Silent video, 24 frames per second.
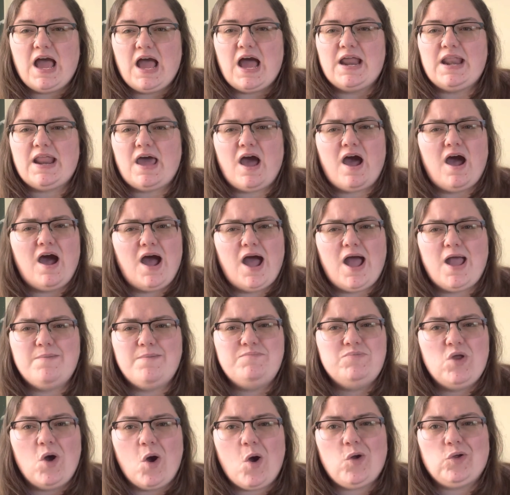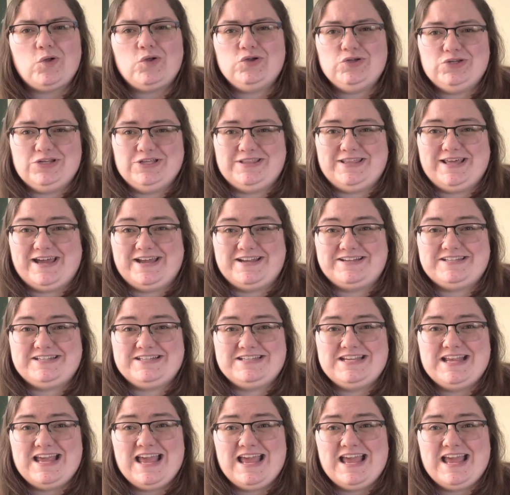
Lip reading: And I'm not good at that.